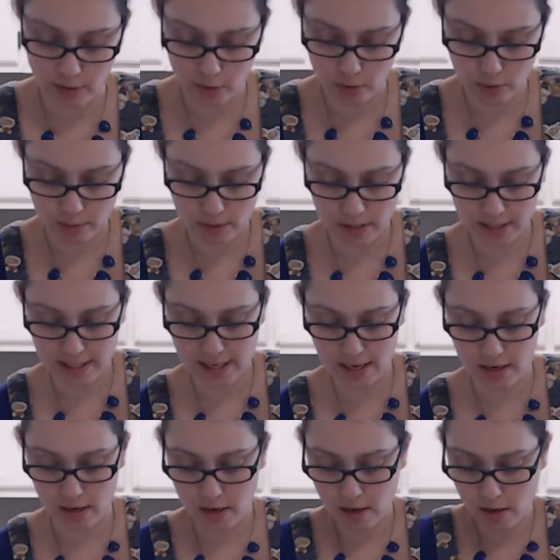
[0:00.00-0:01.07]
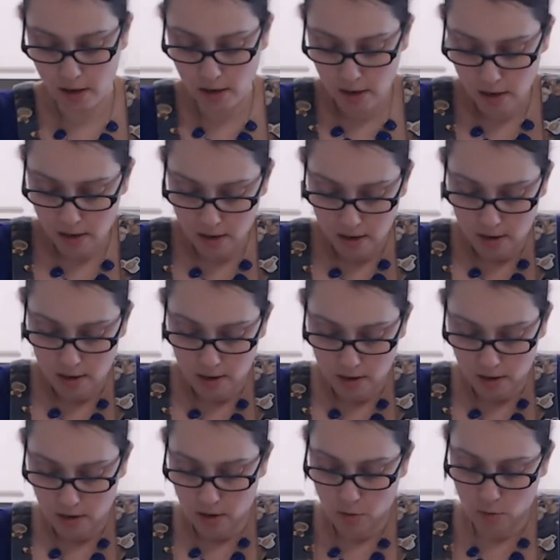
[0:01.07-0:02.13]
So I'm going to take
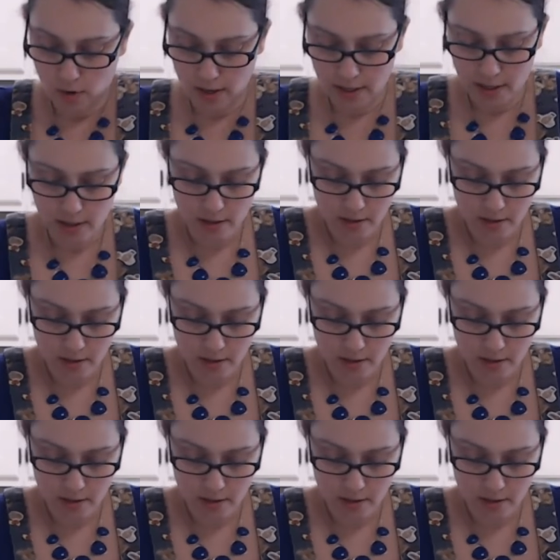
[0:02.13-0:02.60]
1,